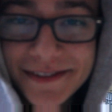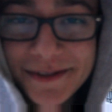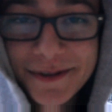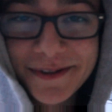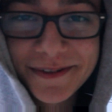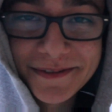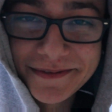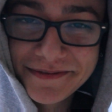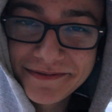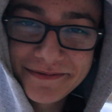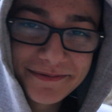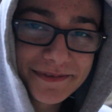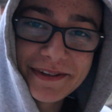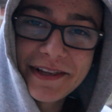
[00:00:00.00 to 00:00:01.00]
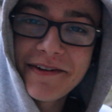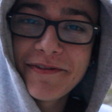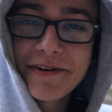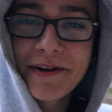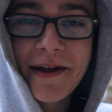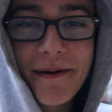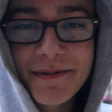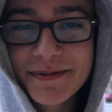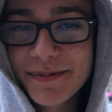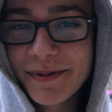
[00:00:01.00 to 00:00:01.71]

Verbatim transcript: So leave it in the comments